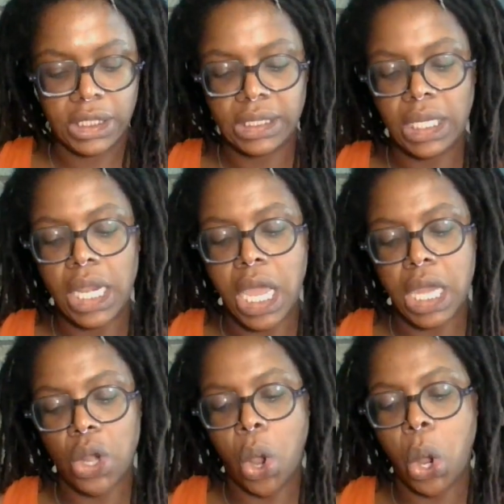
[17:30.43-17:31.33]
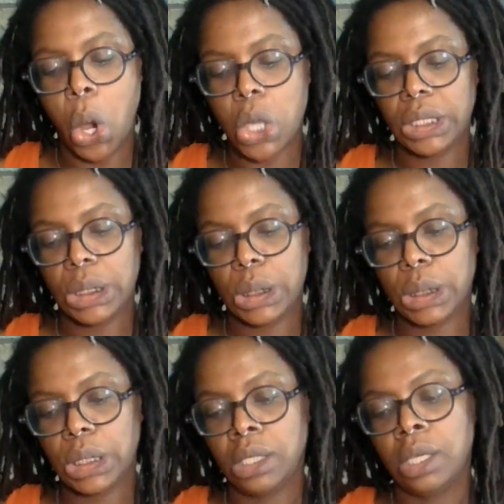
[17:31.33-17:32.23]
That's a lot of
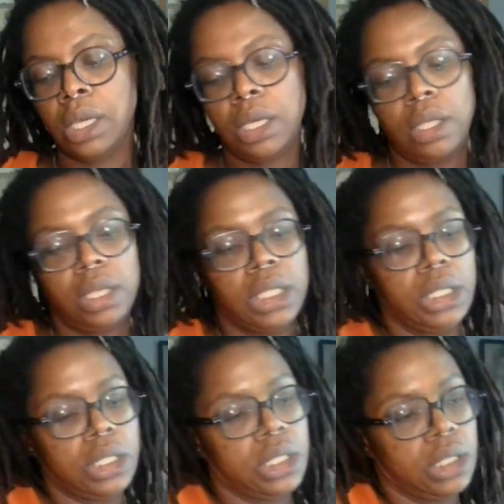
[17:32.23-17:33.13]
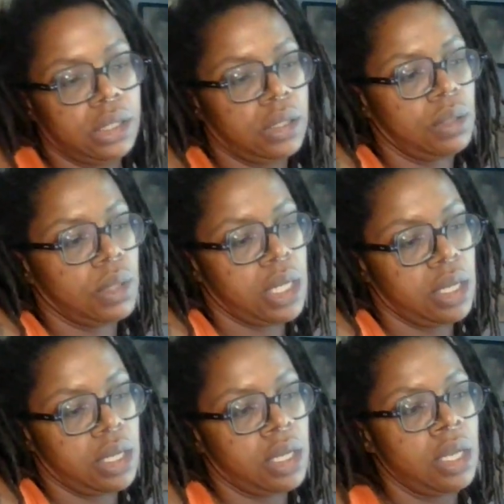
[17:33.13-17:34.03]
cards. These. Okay.
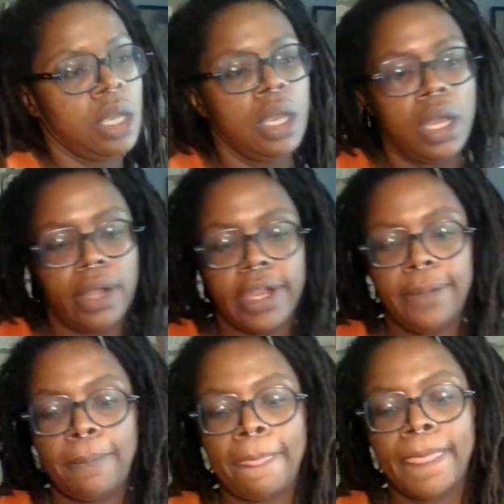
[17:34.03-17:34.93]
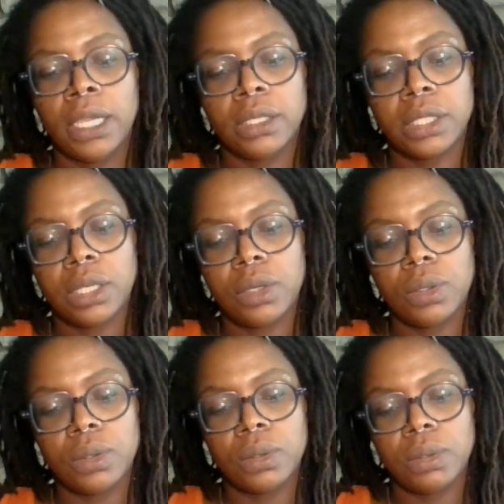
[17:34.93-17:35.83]
All right.
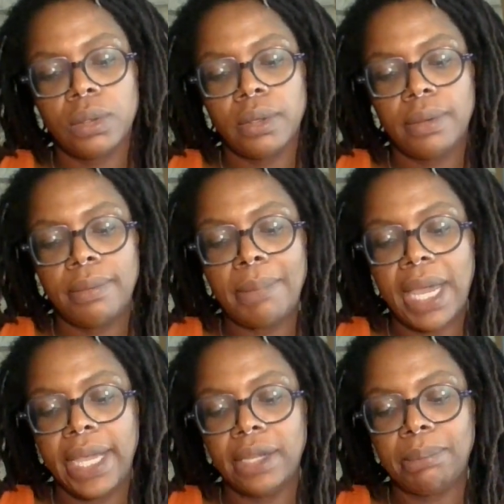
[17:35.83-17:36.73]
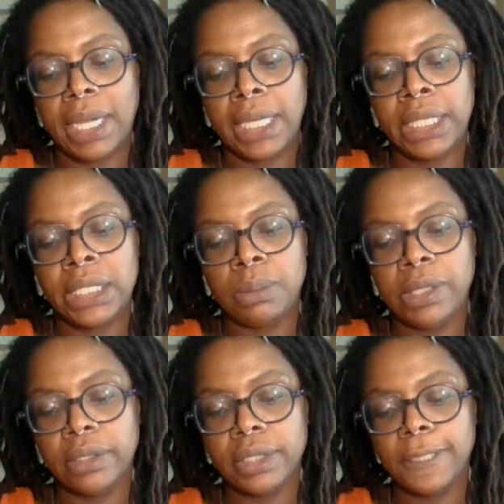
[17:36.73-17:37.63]
So mind, body,
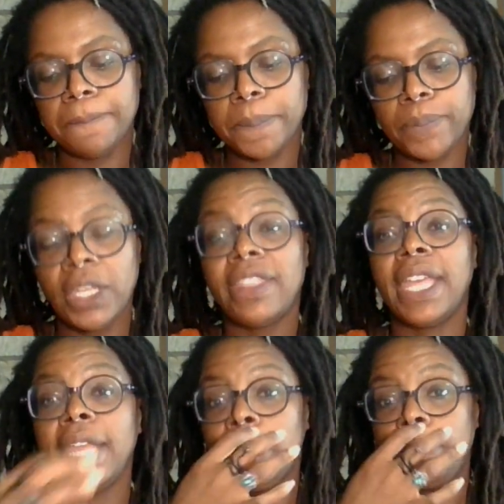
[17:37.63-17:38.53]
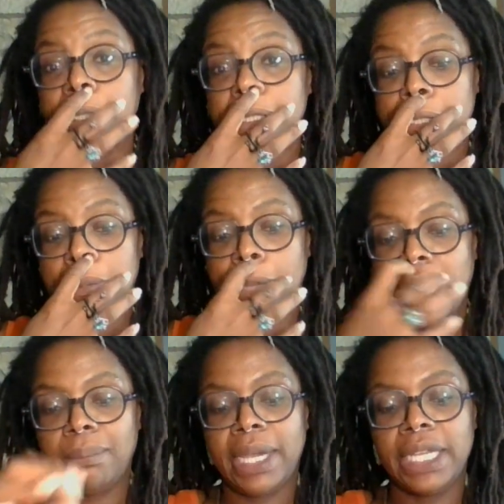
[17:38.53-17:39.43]
spirit. The elements.
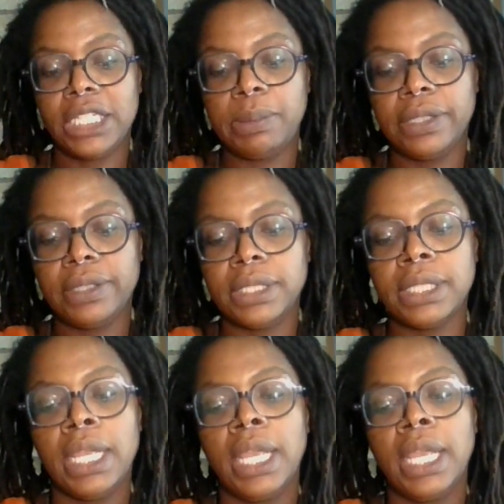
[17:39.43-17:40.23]
Mind, body, spirit.